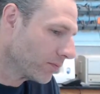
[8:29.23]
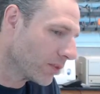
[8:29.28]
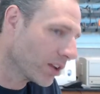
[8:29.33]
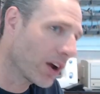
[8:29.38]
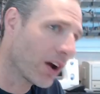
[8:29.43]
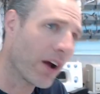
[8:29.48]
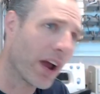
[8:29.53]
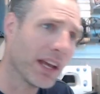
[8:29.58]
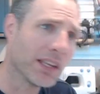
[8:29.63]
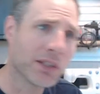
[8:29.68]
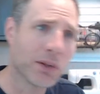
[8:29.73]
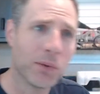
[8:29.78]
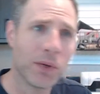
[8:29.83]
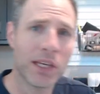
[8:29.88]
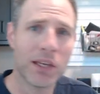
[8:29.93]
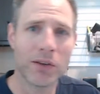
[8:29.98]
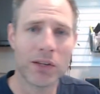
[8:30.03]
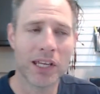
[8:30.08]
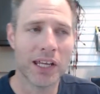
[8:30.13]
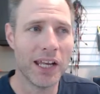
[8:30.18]
All right, so we
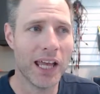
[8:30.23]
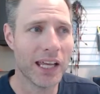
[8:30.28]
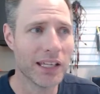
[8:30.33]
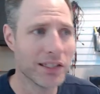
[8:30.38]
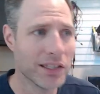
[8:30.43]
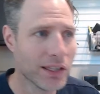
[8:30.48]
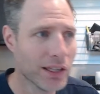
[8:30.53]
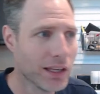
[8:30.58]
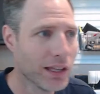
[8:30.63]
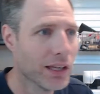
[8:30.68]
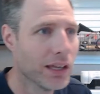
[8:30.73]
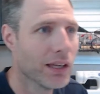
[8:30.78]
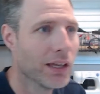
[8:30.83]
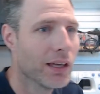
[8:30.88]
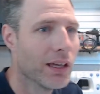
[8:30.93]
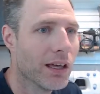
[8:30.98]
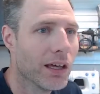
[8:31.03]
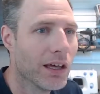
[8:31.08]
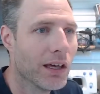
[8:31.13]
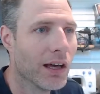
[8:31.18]
can connect.
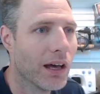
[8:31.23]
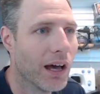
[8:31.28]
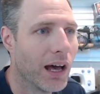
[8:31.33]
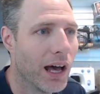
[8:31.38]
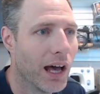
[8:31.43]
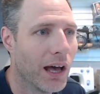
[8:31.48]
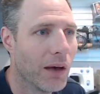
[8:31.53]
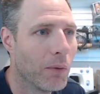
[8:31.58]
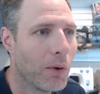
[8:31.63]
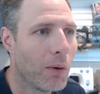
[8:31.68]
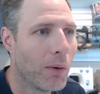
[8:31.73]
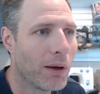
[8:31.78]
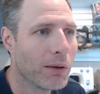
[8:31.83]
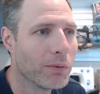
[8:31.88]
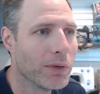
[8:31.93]
Well, why don't